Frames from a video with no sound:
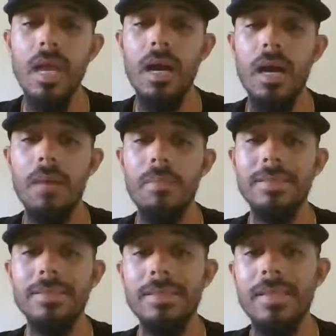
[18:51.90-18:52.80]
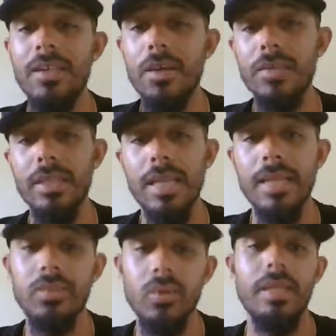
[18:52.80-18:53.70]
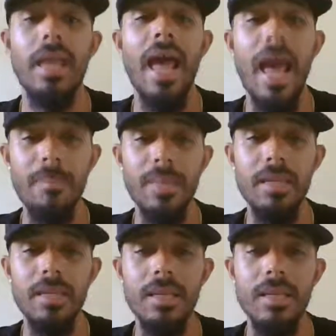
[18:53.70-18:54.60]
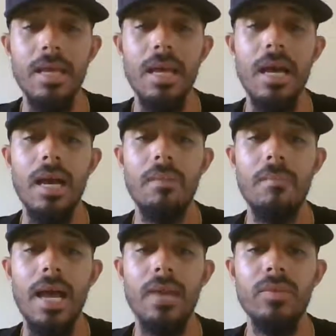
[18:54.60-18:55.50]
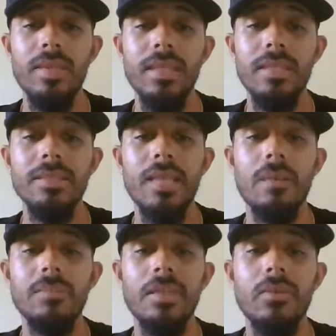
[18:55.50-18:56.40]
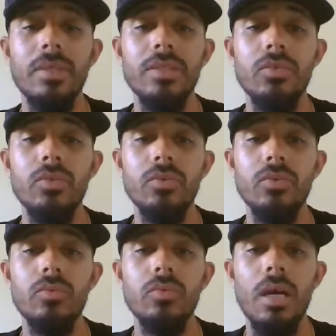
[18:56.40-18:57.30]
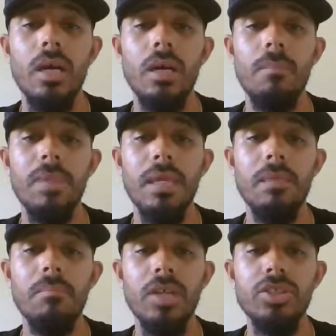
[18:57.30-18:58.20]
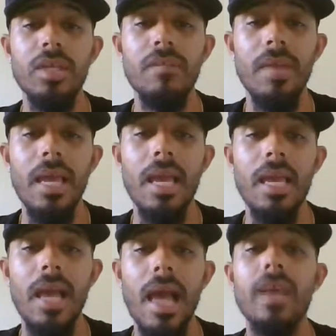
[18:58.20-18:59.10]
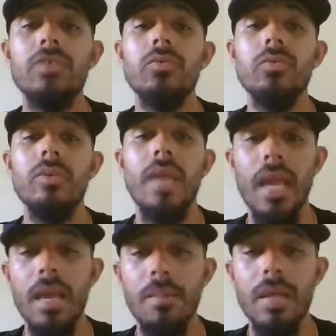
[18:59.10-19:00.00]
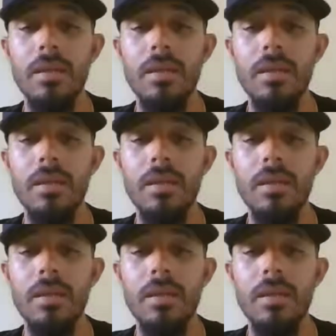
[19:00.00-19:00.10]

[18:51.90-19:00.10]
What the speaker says: And since I don't think that's going to happen, I don't think this game's going to be much of a actual game.